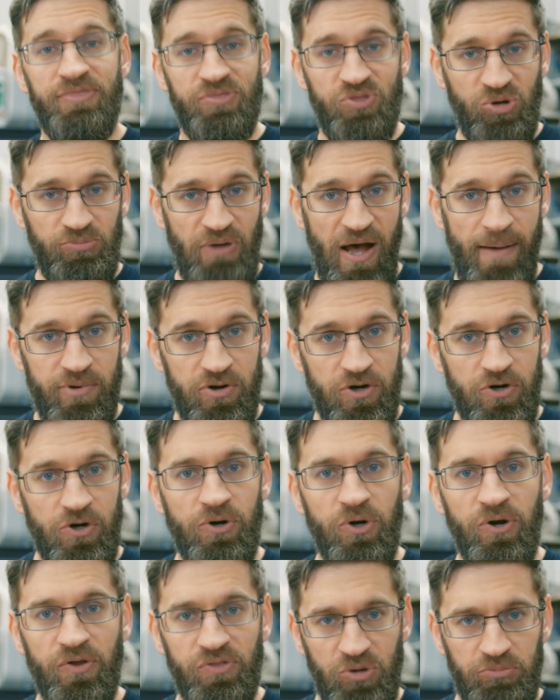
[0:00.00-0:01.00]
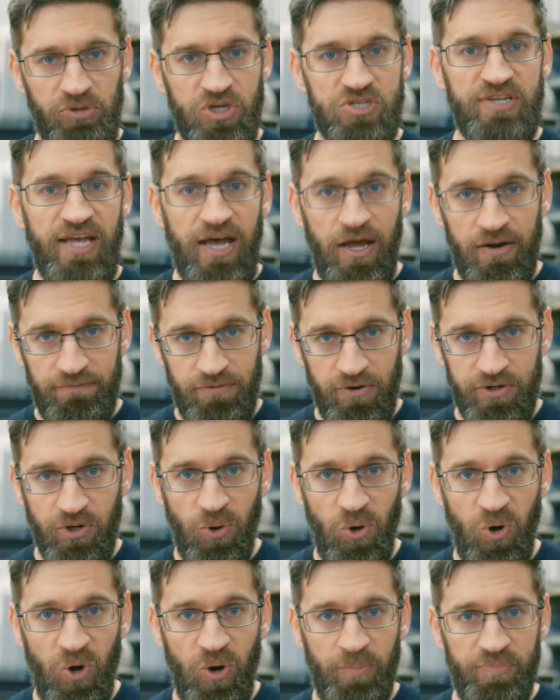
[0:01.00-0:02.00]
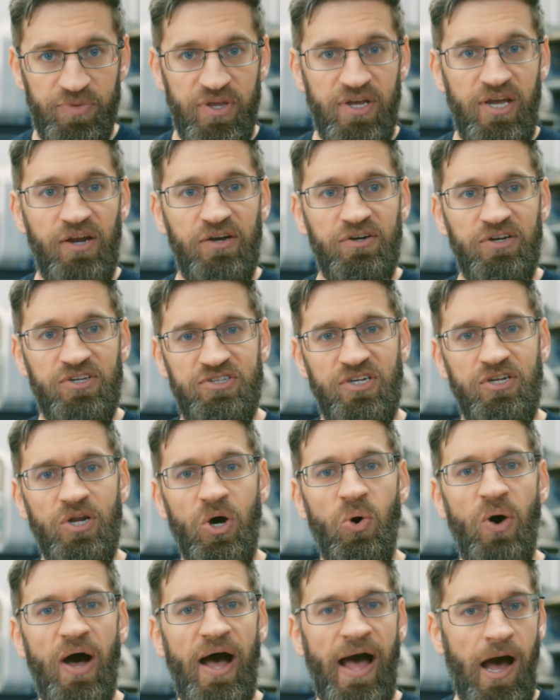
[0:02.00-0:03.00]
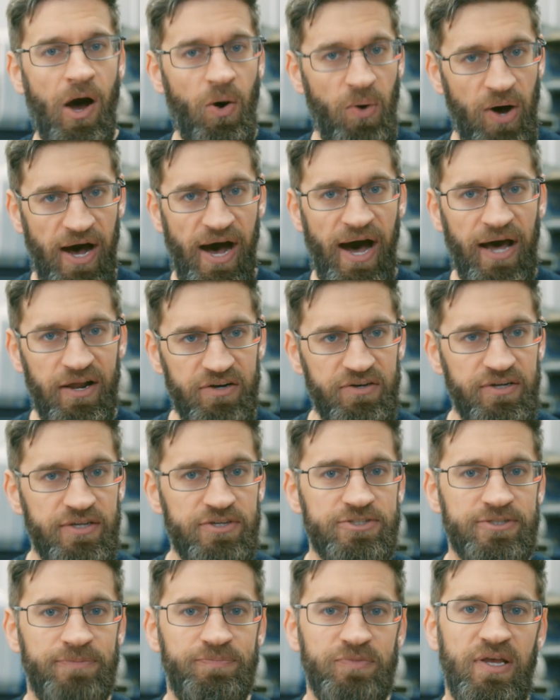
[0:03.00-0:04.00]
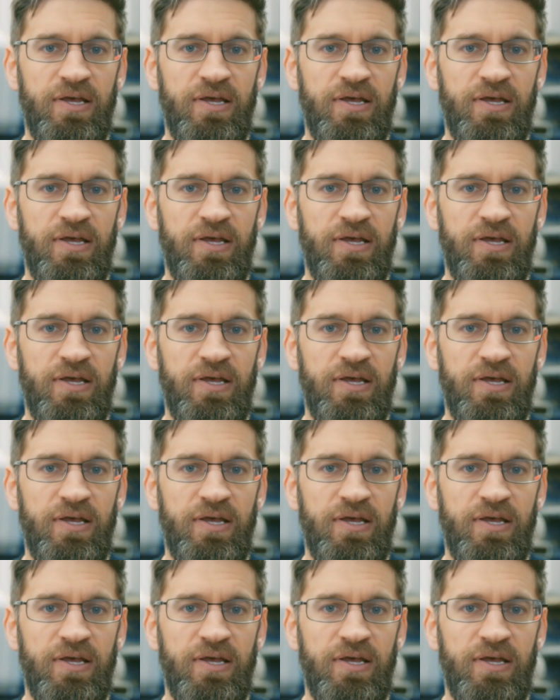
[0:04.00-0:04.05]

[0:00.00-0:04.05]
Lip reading: thermometer or thermostat for your home, just to know how hot it is.